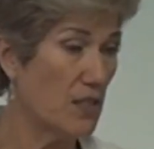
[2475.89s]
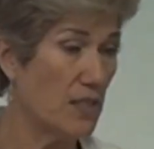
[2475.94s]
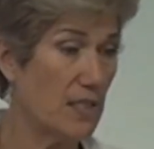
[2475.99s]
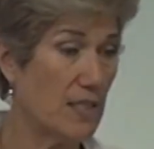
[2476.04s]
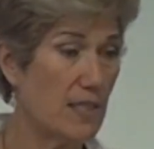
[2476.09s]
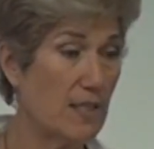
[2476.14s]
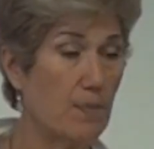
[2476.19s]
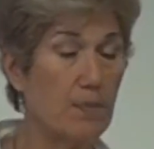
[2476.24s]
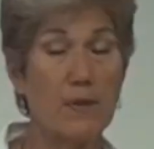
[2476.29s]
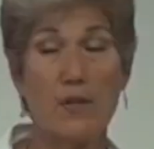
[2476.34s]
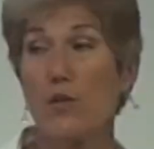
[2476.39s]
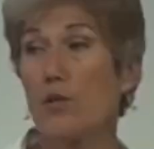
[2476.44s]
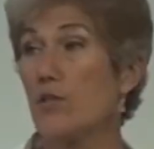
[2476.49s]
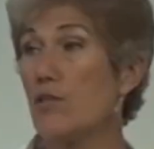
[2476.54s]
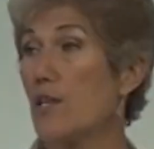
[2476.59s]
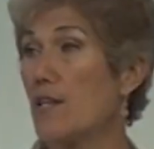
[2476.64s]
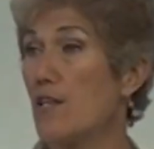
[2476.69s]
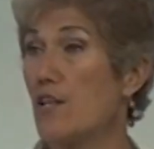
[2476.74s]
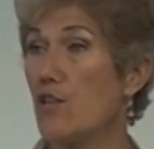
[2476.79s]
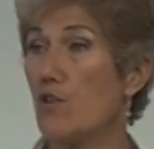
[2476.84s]
it
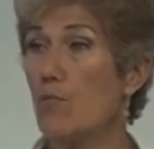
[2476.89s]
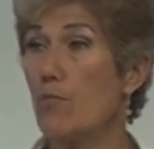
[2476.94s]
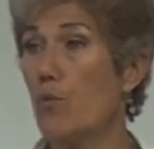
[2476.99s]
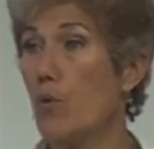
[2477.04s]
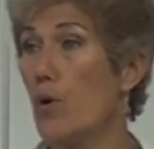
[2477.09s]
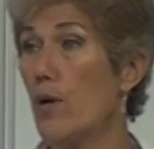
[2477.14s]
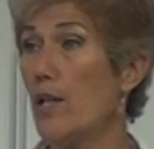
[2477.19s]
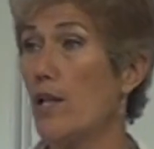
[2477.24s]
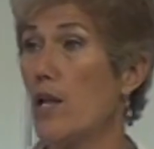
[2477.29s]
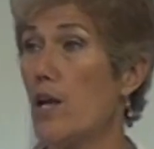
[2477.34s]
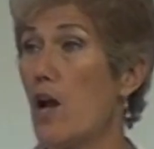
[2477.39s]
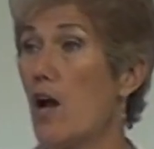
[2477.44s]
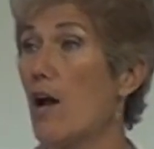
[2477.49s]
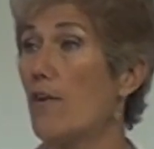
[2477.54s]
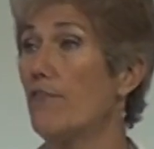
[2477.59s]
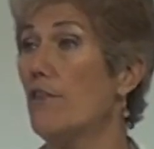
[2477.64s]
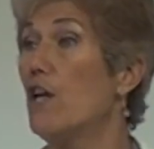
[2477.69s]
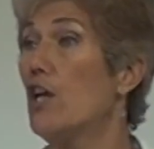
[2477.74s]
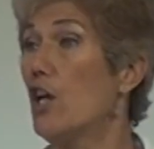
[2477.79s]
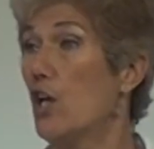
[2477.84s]
disappears, and then you boil it
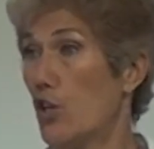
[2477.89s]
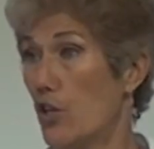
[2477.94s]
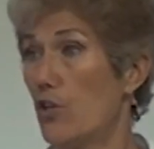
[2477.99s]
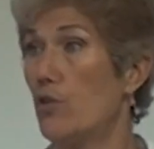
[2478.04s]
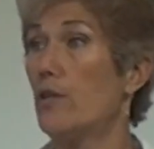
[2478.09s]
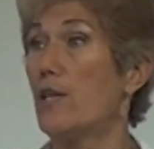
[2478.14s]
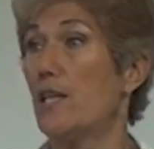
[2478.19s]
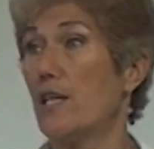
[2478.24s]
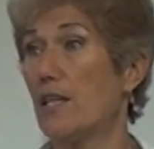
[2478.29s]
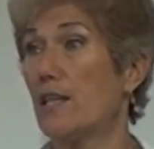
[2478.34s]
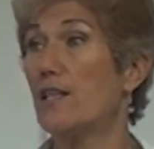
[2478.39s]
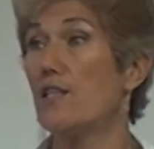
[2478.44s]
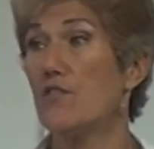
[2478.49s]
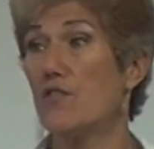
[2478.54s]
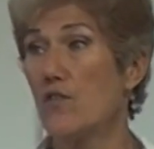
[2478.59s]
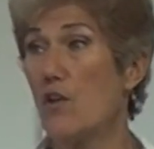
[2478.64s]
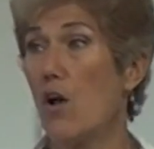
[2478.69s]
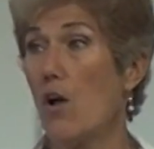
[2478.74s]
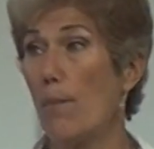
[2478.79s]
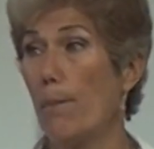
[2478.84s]
off, you can get the
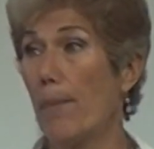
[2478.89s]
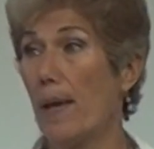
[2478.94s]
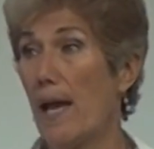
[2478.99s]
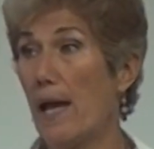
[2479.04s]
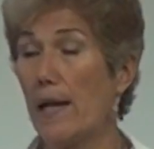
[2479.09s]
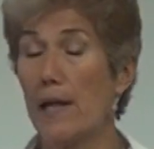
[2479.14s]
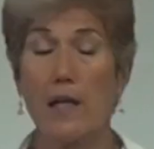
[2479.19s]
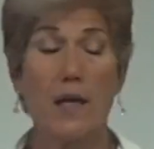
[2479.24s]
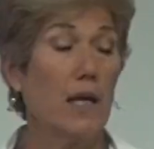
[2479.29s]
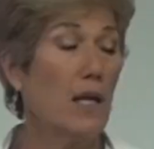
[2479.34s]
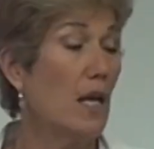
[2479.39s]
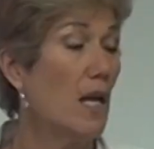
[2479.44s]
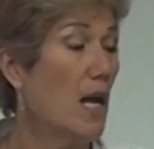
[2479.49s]
salt back.